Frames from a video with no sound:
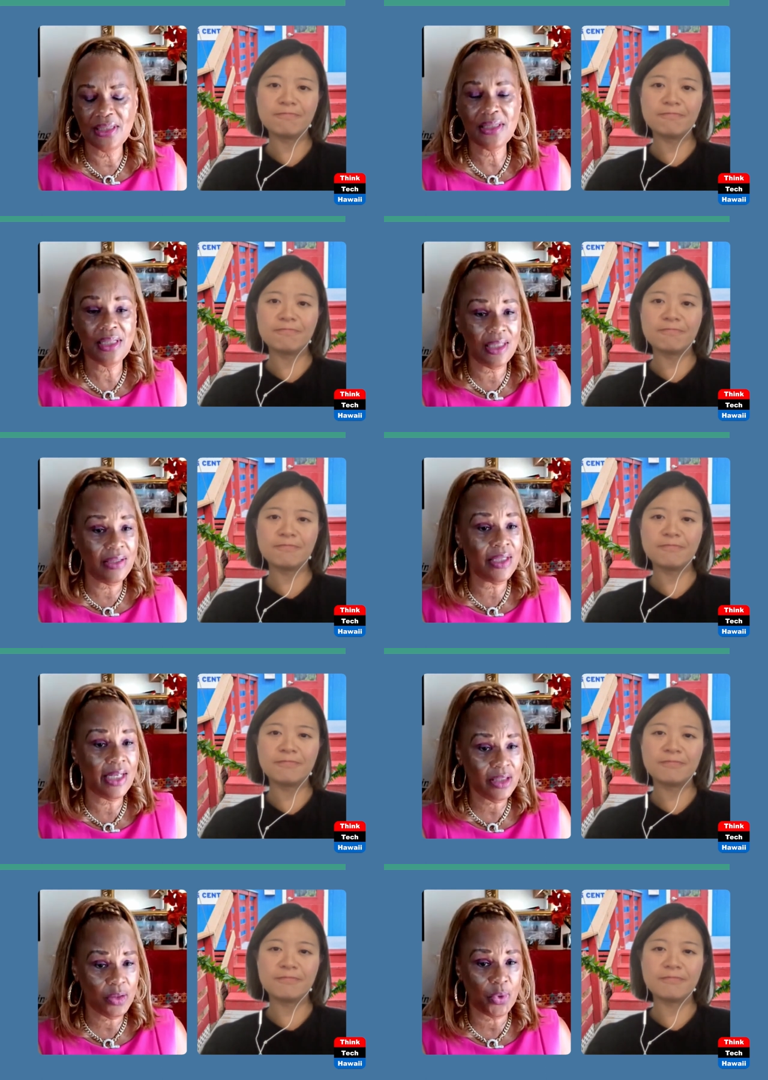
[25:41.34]
Speaker 1: in attending the
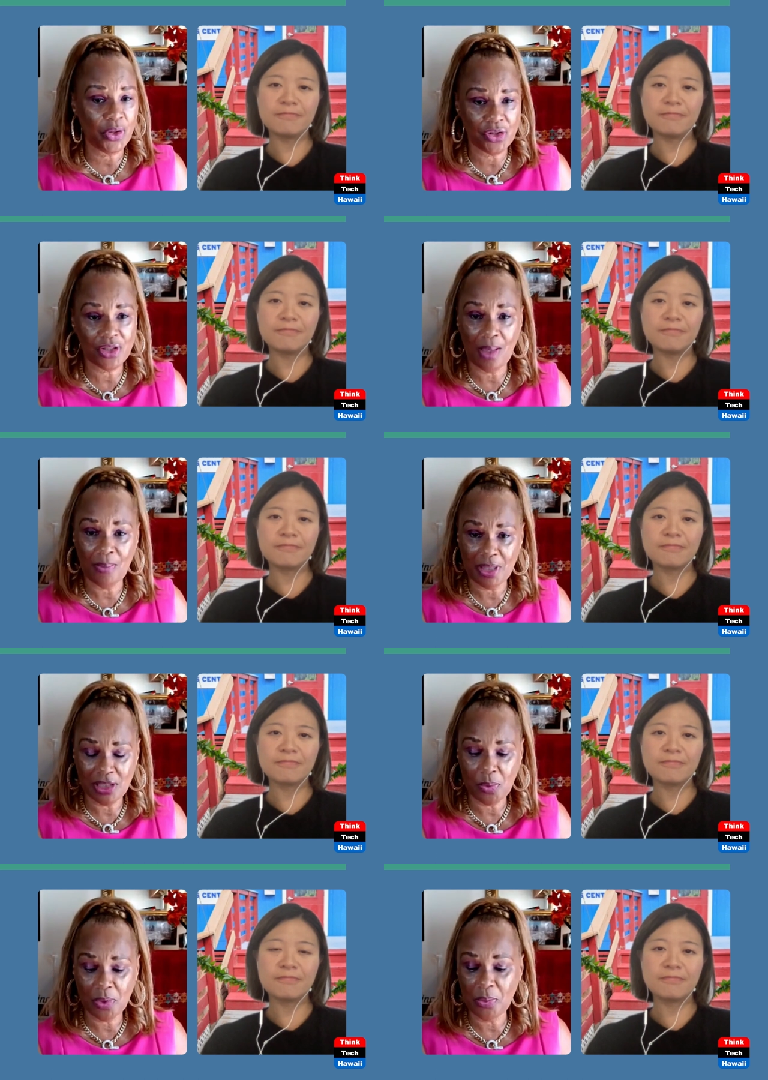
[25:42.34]
next workshop, I
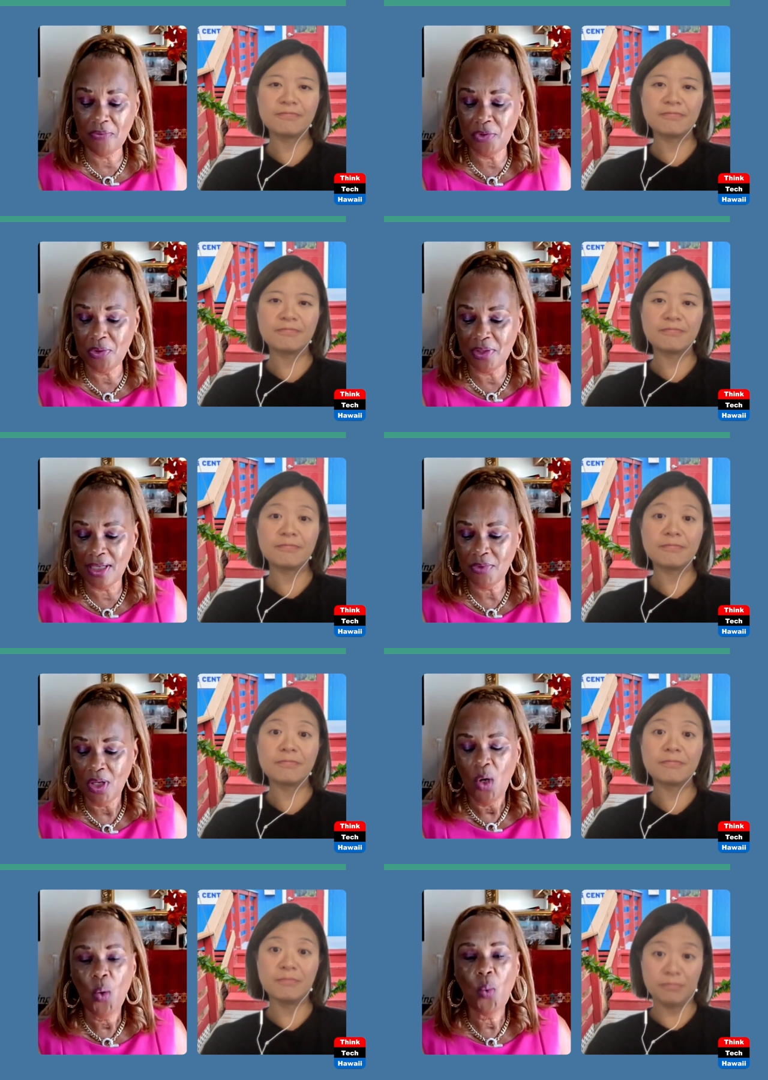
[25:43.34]
just want to review that.
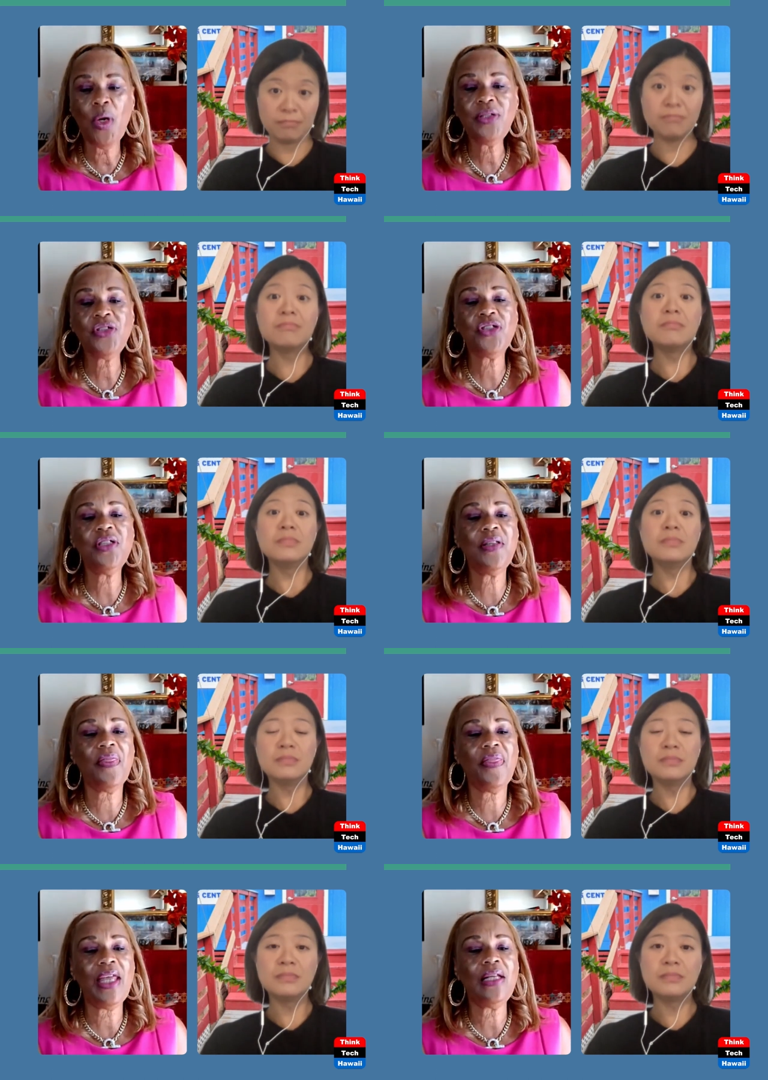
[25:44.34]
What should
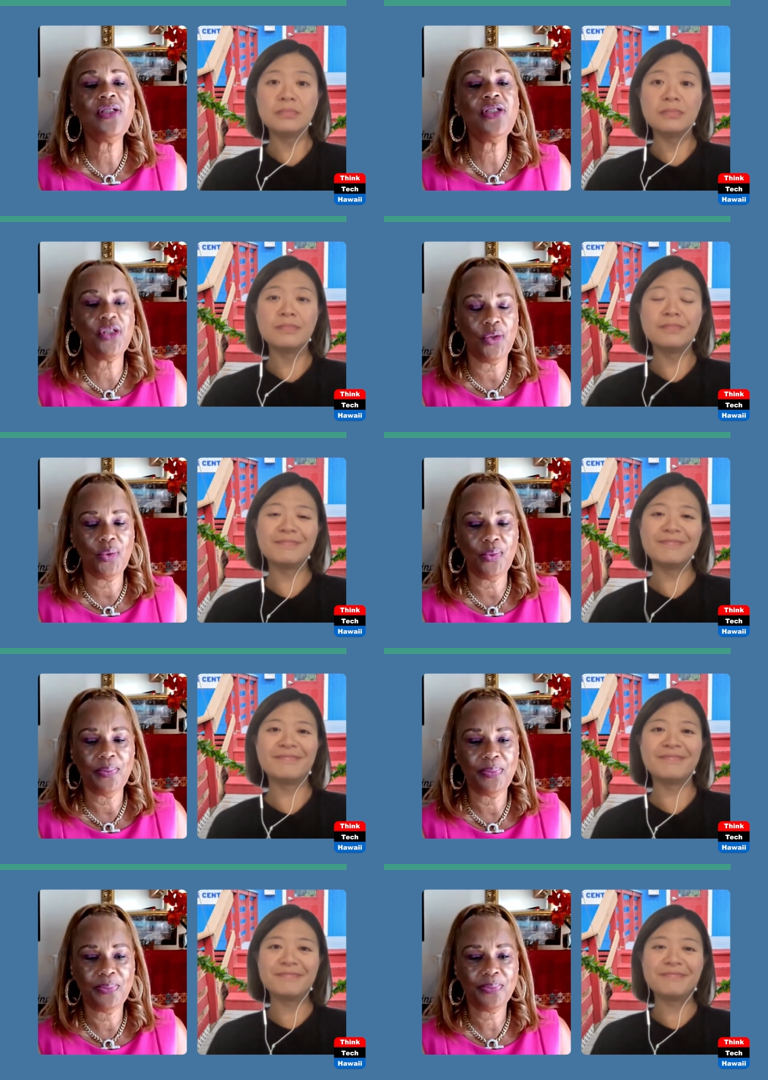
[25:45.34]
they do?
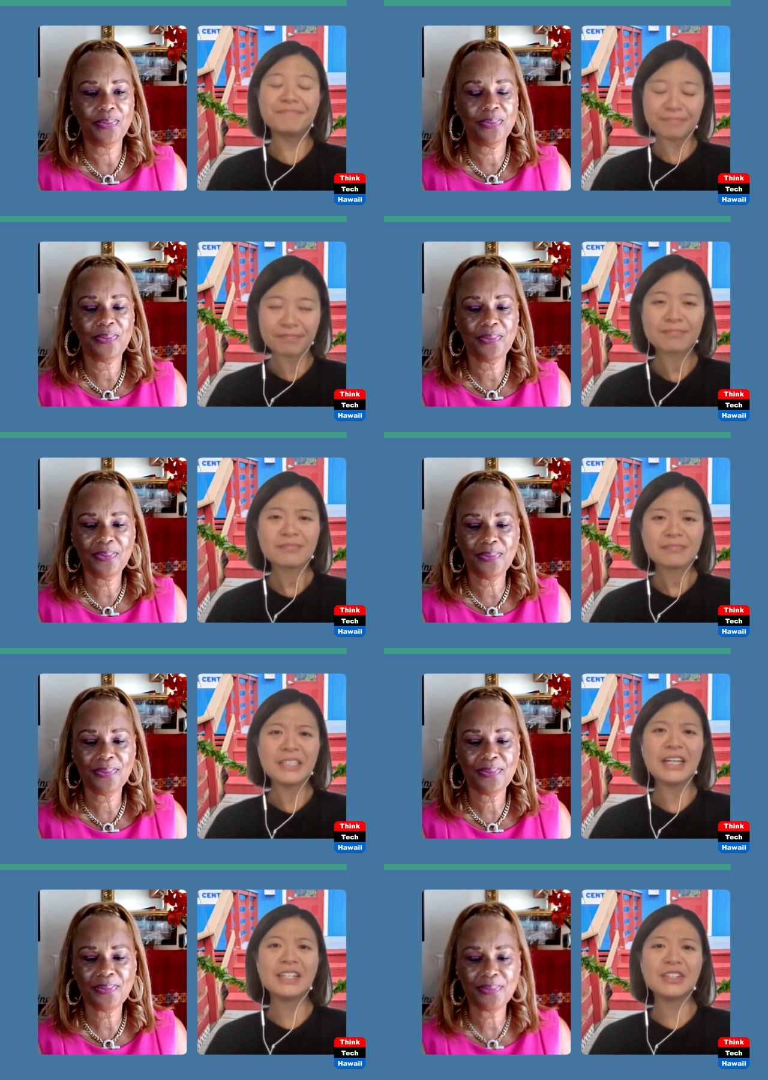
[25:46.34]

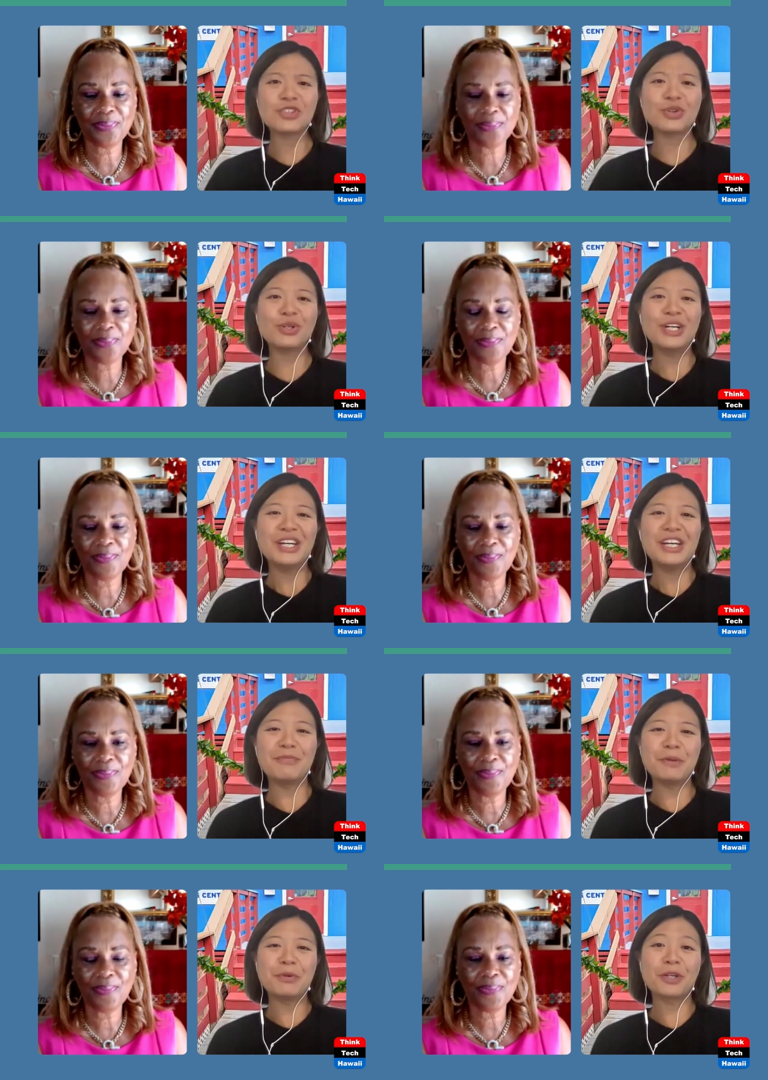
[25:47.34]
Speaker 2: Yeah, so
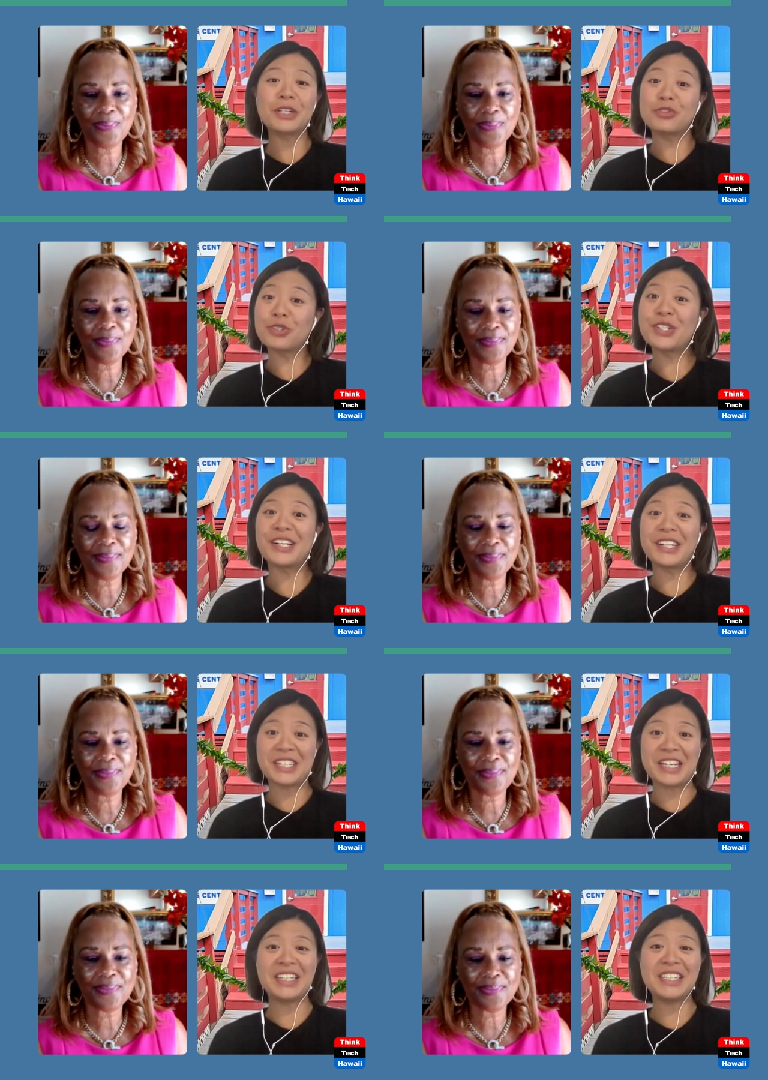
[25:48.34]
if people are interested in
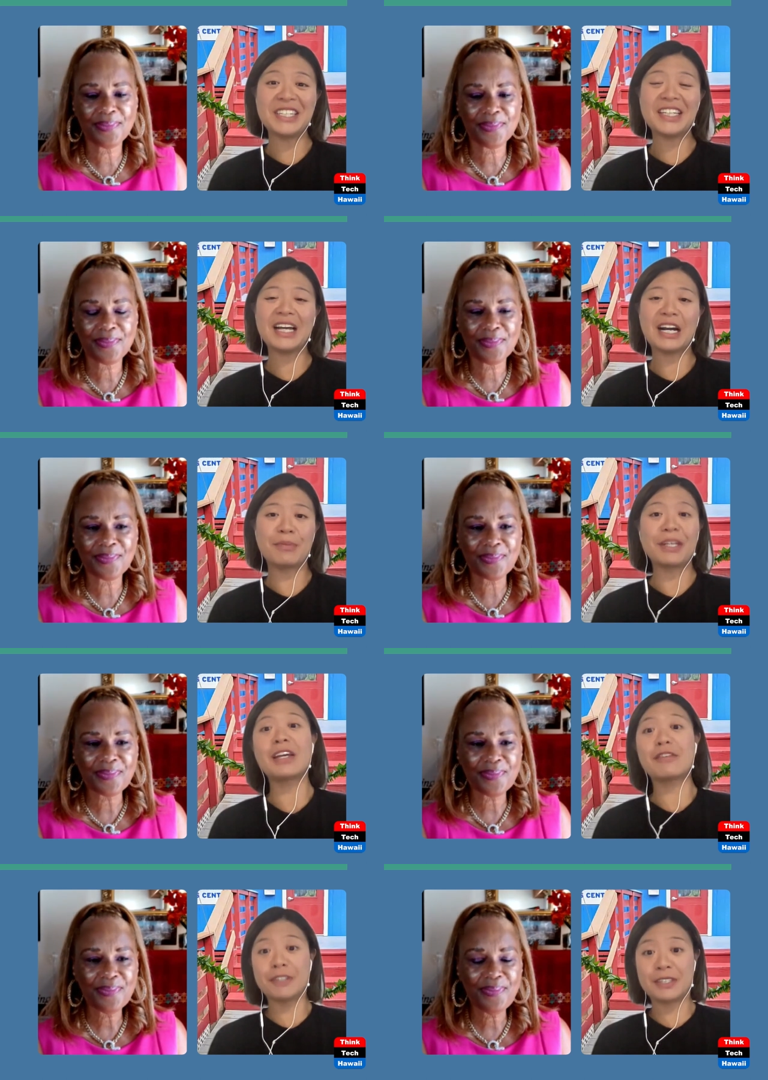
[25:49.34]
attending, um, they
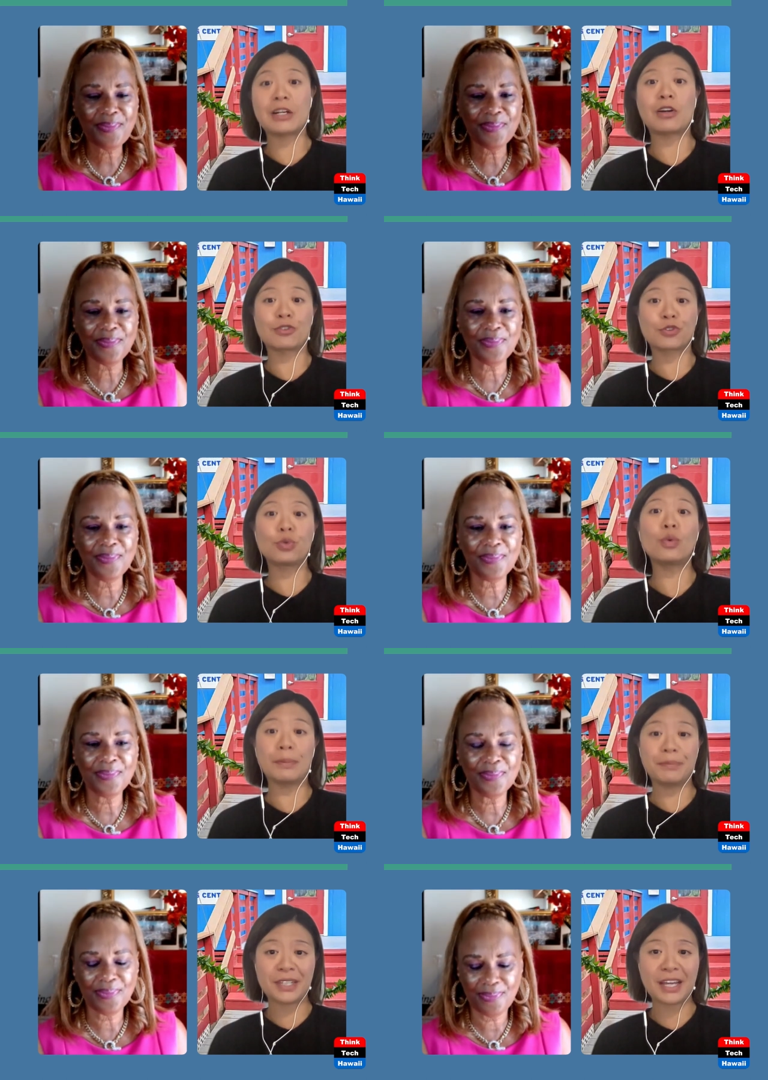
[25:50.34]
can visit our school
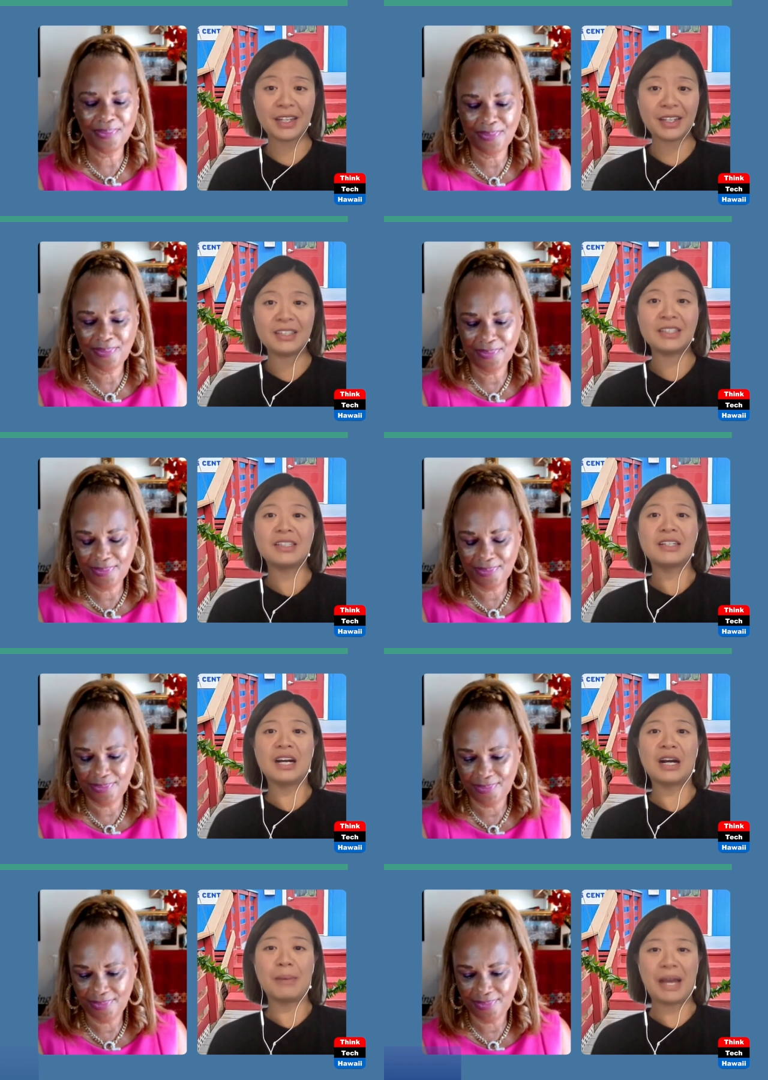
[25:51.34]
website,
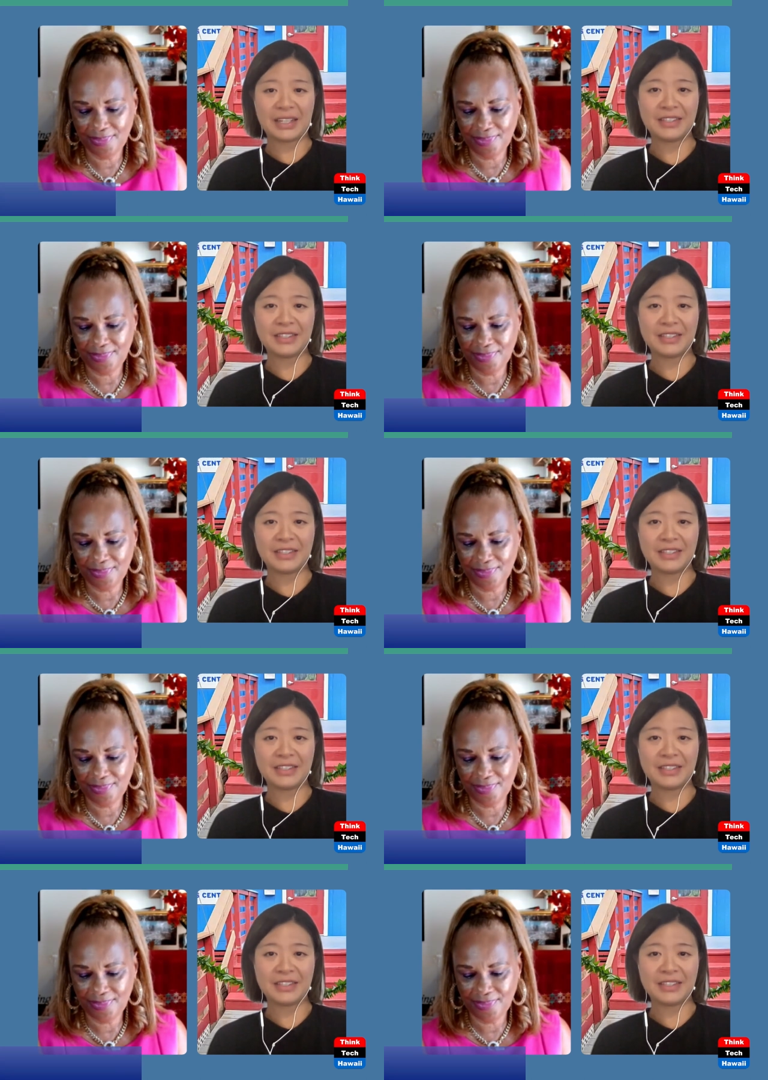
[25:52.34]
um,